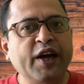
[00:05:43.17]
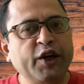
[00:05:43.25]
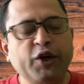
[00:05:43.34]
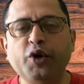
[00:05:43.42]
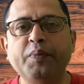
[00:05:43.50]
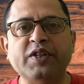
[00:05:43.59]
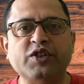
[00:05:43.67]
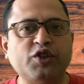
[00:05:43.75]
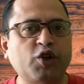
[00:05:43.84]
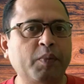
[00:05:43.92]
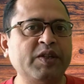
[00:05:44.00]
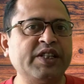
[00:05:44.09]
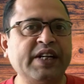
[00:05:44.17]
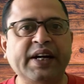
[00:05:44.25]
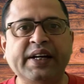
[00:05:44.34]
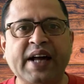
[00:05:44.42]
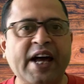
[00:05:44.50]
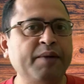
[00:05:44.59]
Humans
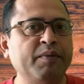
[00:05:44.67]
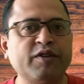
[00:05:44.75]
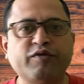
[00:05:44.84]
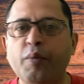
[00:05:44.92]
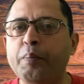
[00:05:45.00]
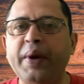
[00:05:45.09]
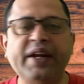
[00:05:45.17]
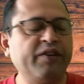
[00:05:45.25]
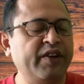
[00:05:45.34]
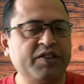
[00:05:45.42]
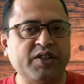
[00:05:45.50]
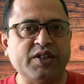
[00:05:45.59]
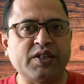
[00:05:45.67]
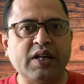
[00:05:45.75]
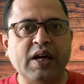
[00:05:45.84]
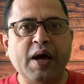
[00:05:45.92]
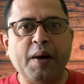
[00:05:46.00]
domesticated animals for many reasons,